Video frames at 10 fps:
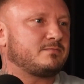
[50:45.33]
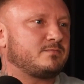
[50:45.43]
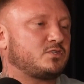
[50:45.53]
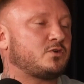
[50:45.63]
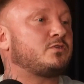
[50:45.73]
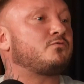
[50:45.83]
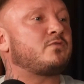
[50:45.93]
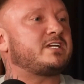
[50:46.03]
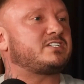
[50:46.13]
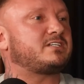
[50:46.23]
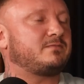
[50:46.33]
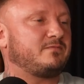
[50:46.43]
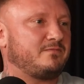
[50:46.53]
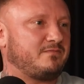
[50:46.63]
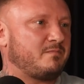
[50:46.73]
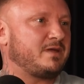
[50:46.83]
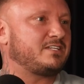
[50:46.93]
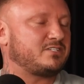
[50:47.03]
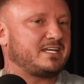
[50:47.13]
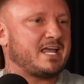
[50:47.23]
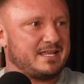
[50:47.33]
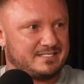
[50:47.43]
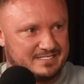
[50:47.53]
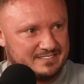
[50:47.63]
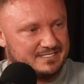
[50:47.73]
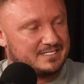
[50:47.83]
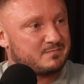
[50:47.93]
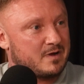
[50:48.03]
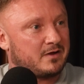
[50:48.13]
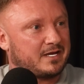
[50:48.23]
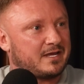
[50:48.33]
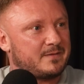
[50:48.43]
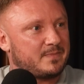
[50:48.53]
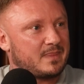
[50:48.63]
So the risk for me to get into this market,